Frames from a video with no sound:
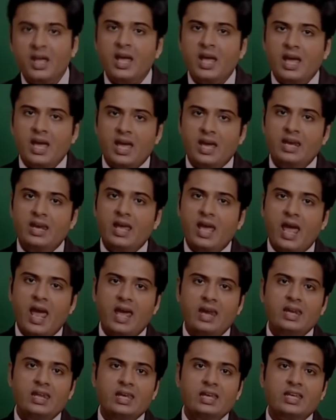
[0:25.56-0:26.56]
in
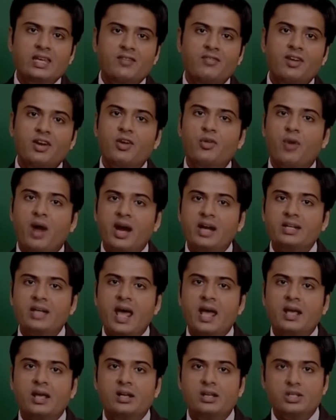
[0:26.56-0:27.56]
any given right
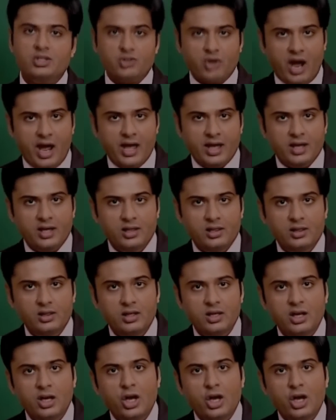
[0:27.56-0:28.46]
angle triangle,